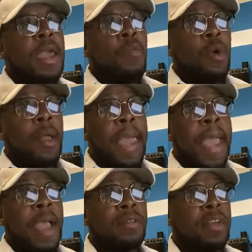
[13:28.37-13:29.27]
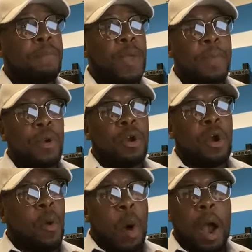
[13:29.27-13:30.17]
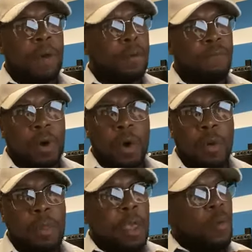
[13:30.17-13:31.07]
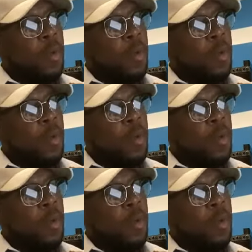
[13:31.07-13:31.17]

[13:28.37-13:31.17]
and we're asking people to go out and vote.